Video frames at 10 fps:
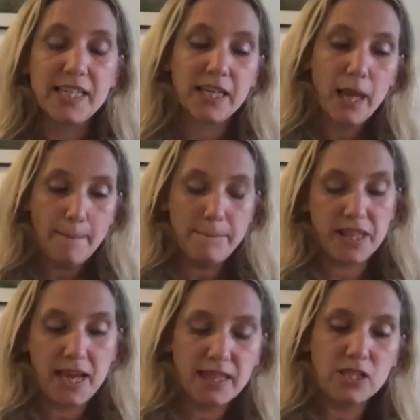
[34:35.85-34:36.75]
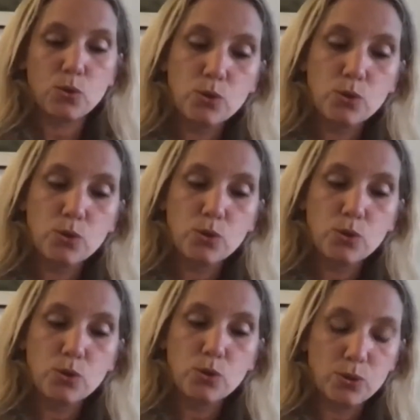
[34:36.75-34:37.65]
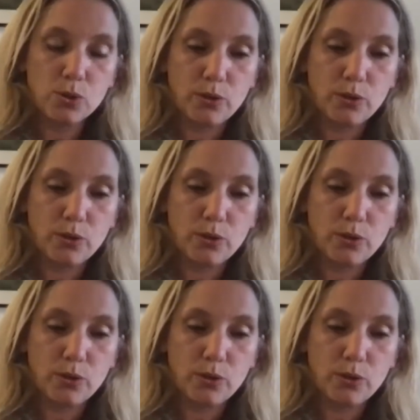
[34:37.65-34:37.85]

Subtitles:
But then there's all sorts of other